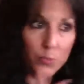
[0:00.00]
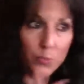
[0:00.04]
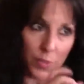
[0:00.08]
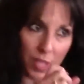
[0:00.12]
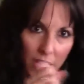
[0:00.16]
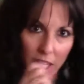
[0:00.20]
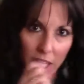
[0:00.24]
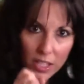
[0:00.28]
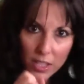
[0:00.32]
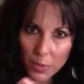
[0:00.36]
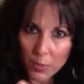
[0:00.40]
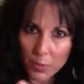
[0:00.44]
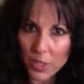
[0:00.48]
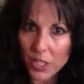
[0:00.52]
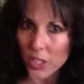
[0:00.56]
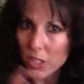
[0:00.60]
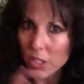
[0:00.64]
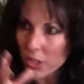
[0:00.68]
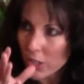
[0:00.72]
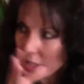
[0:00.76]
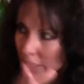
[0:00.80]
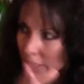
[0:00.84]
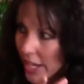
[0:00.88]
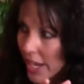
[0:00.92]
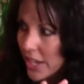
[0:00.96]
taking the
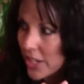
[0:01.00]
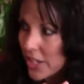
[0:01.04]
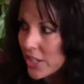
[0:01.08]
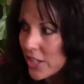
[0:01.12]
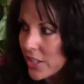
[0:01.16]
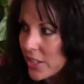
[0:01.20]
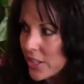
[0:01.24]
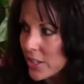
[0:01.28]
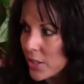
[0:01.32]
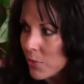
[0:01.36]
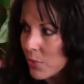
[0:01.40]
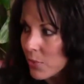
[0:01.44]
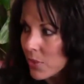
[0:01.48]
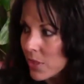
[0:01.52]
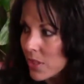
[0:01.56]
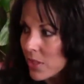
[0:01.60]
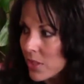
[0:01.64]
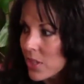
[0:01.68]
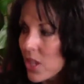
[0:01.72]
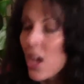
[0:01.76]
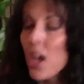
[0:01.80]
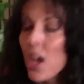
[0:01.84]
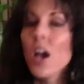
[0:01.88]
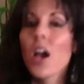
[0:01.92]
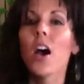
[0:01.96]
picture and catching
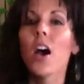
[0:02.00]
someone's.